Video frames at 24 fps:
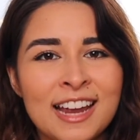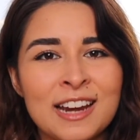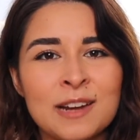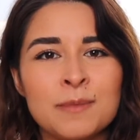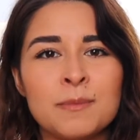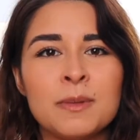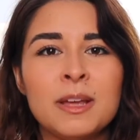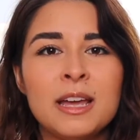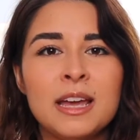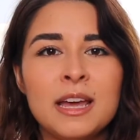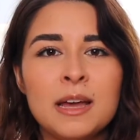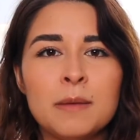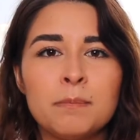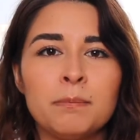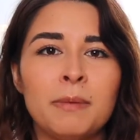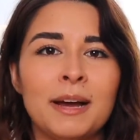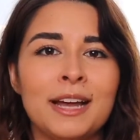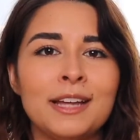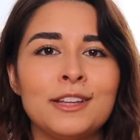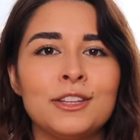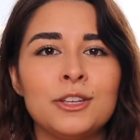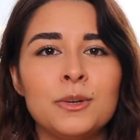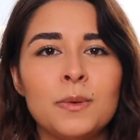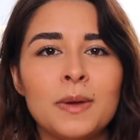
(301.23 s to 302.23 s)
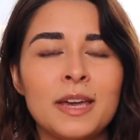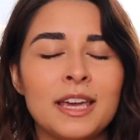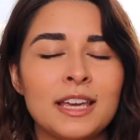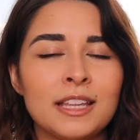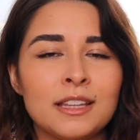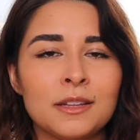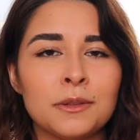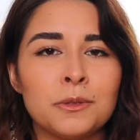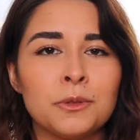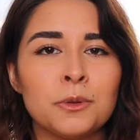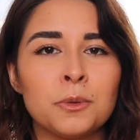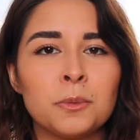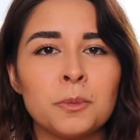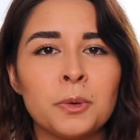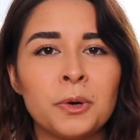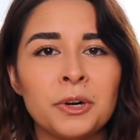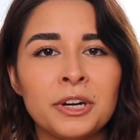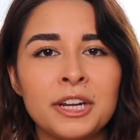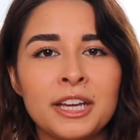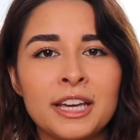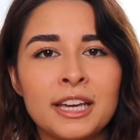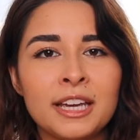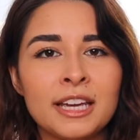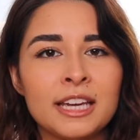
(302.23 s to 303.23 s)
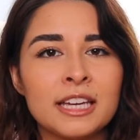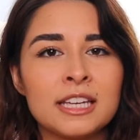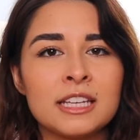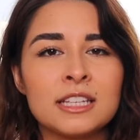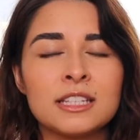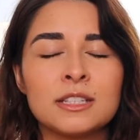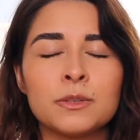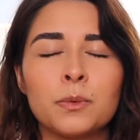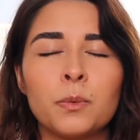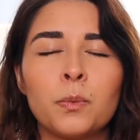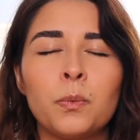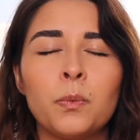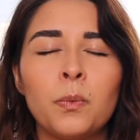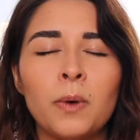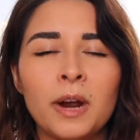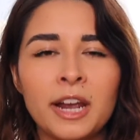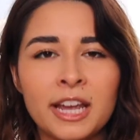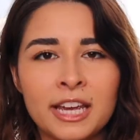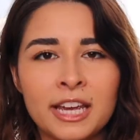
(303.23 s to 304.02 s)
And by doing it in the morning is way